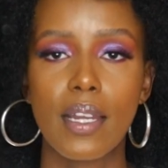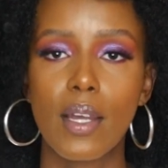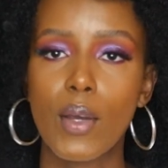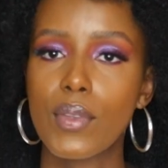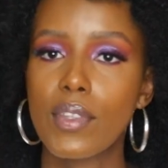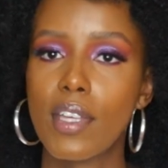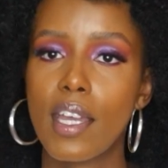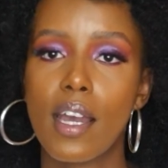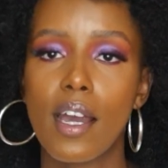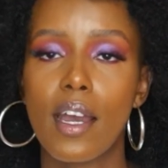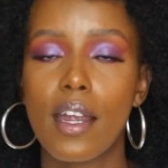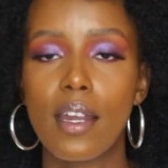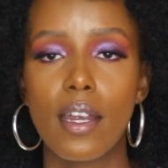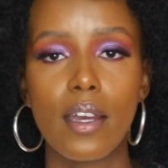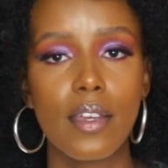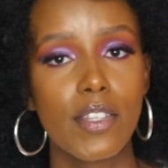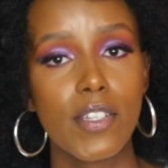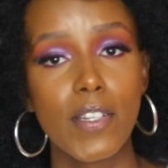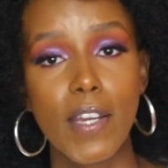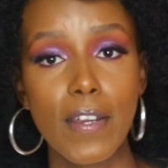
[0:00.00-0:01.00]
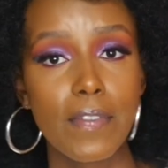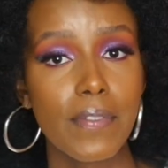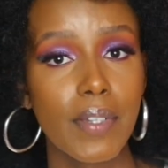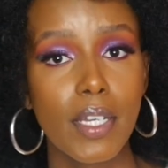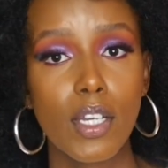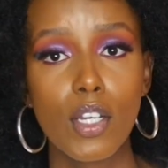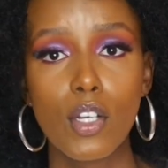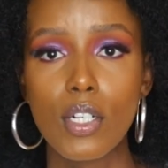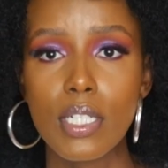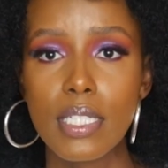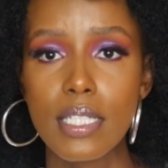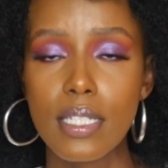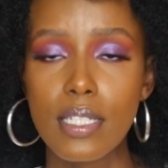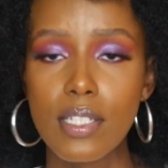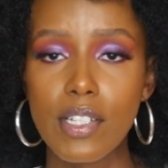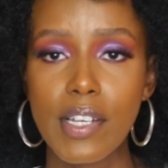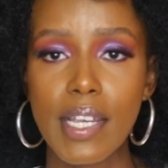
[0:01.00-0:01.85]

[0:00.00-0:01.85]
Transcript: Now they are a thriving content